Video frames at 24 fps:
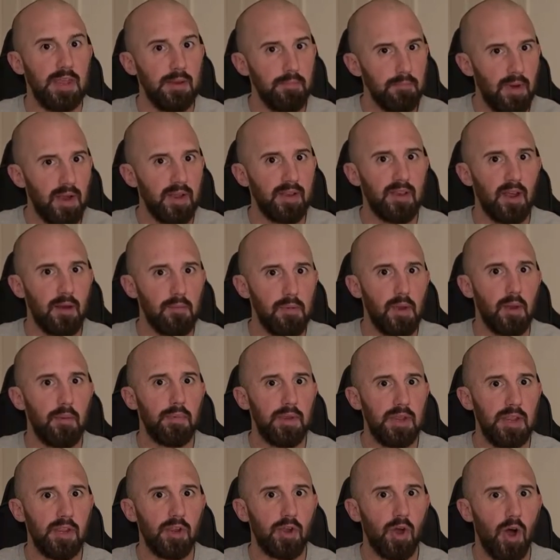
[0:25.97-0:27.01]
in my
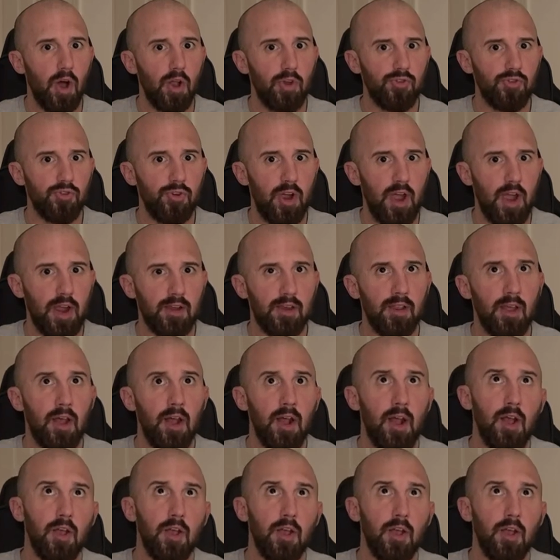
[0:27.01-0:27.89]
WWE contract.